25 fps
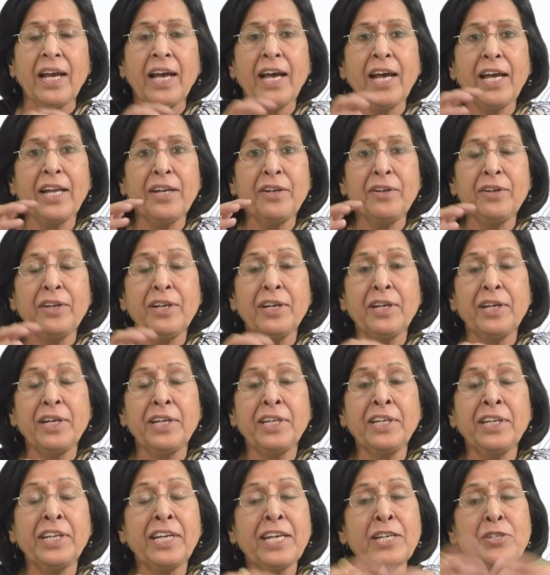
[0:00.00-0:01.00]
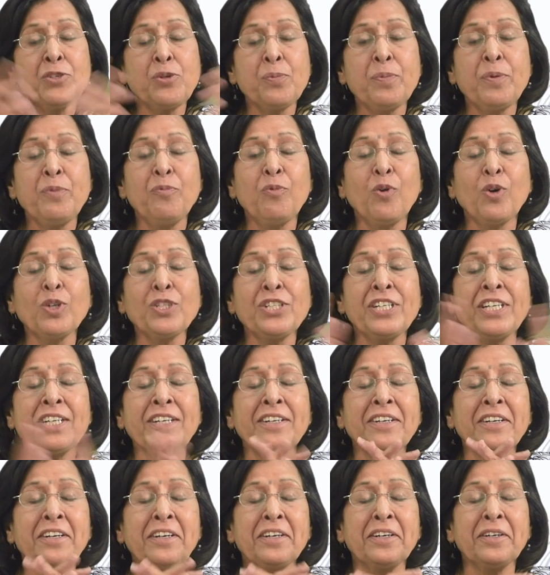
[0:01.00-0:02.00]
And in case you've been
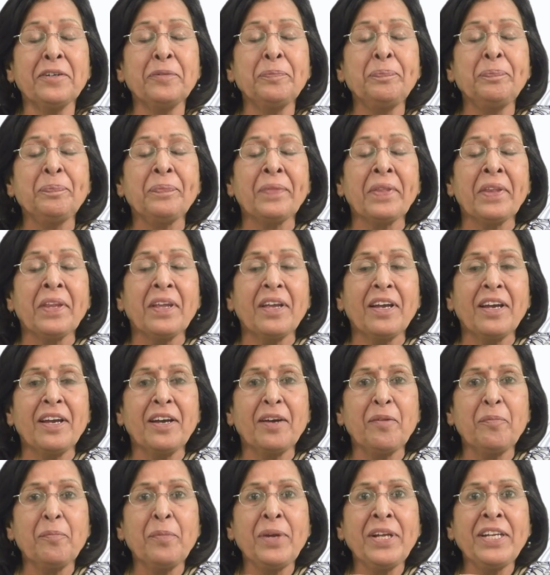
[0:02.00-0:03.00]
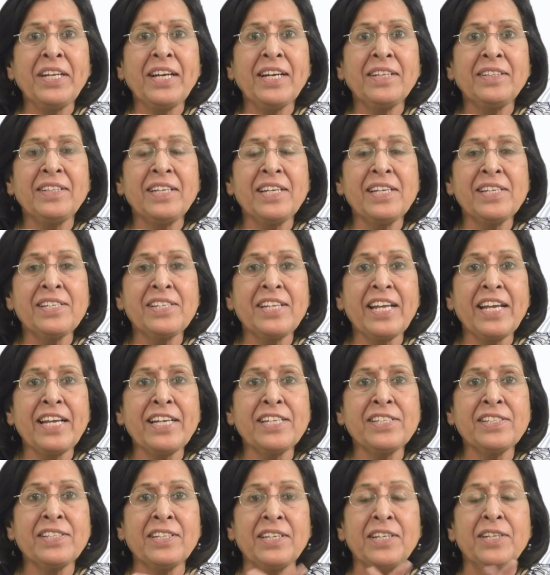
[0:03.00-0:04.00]
watching media these
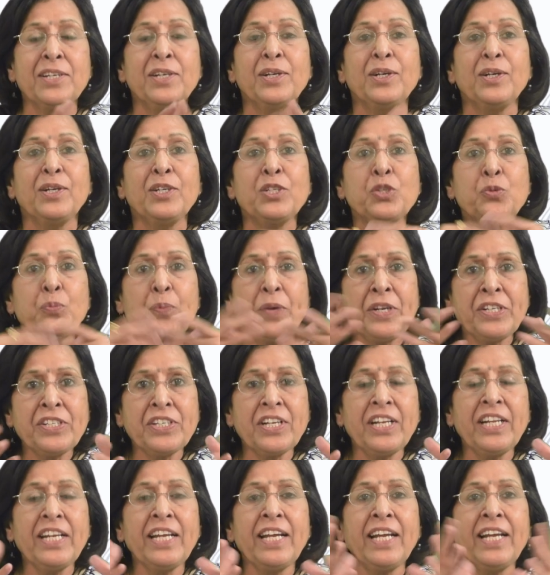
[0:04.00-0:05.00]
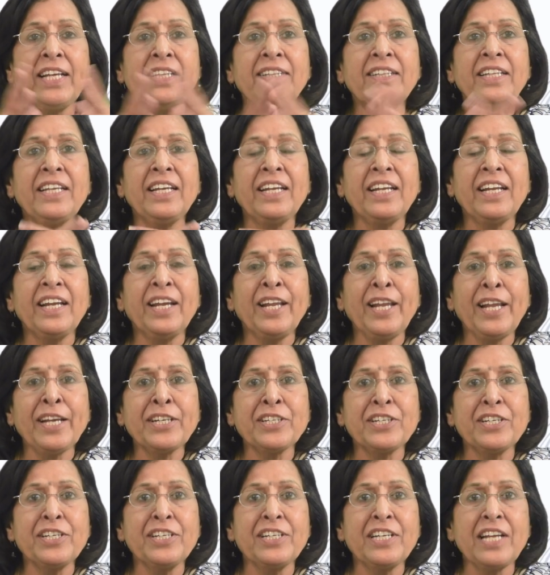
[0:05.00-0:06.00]
days, especially in the
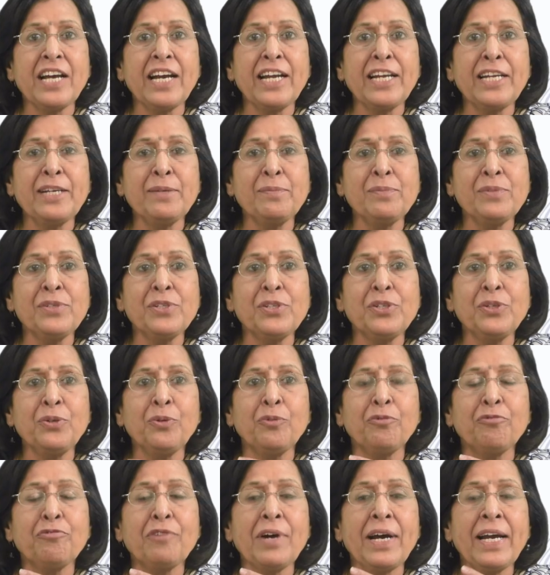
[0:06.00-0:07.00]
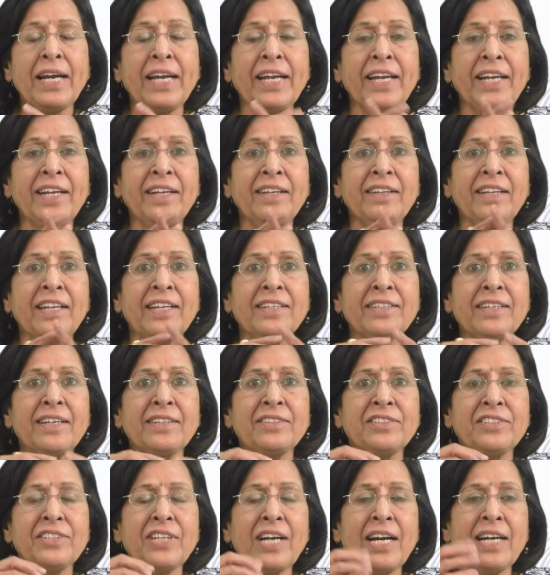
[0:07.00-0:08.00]
election times, you find there
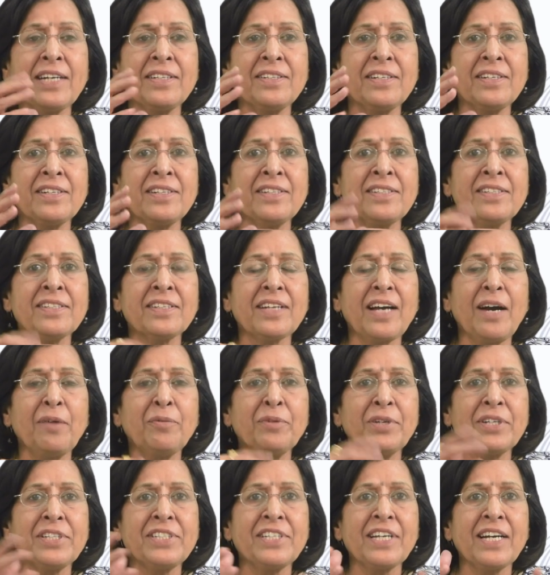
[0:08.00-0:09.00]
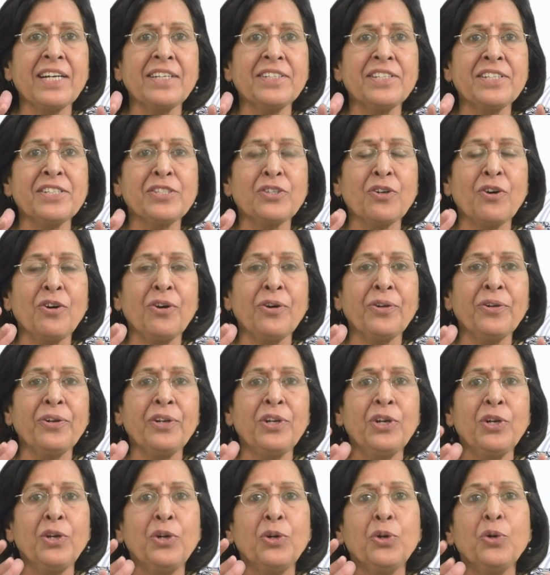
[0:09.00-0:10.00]
are charges, counter charges on
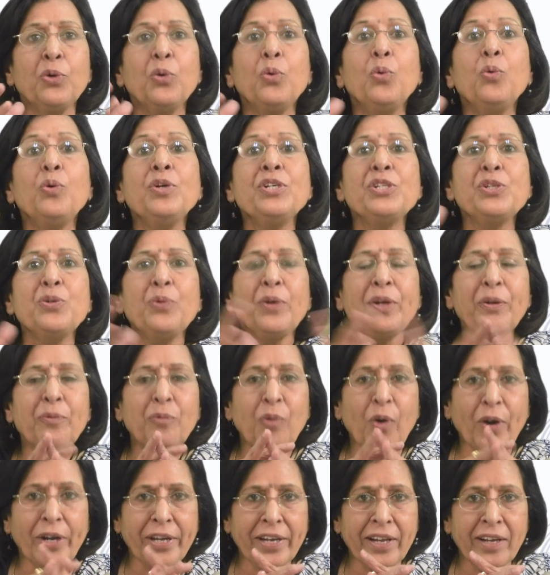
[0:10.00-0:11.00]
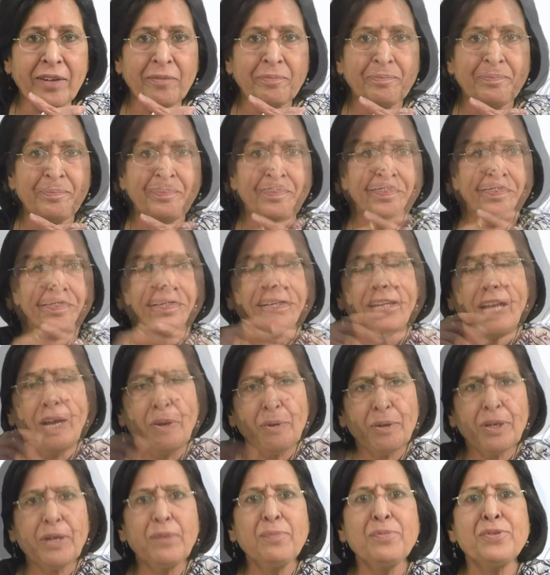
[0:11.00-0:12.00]
who is doing what.
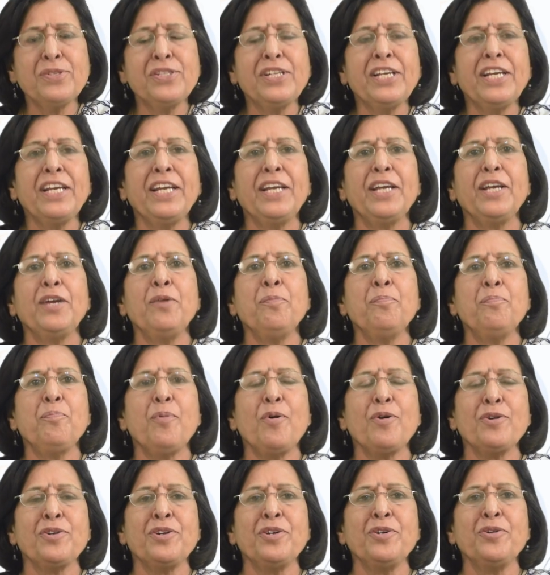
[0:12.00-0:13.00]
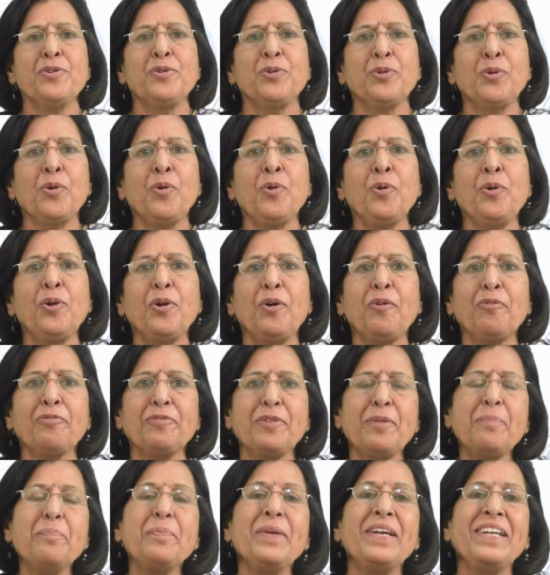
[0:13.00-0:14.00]
Now comes the important role of
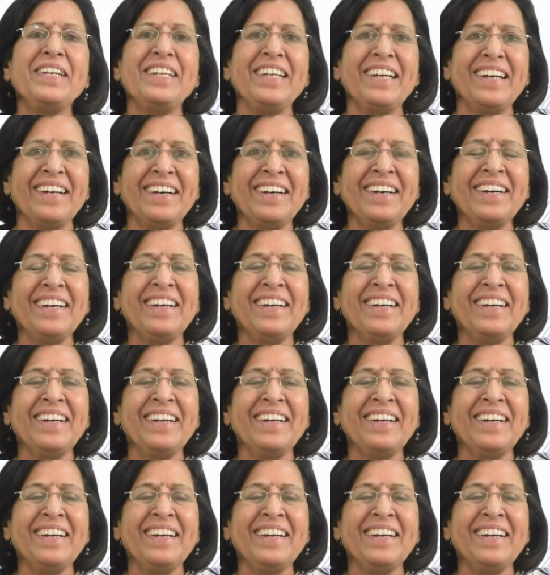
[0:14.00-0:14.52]
the media.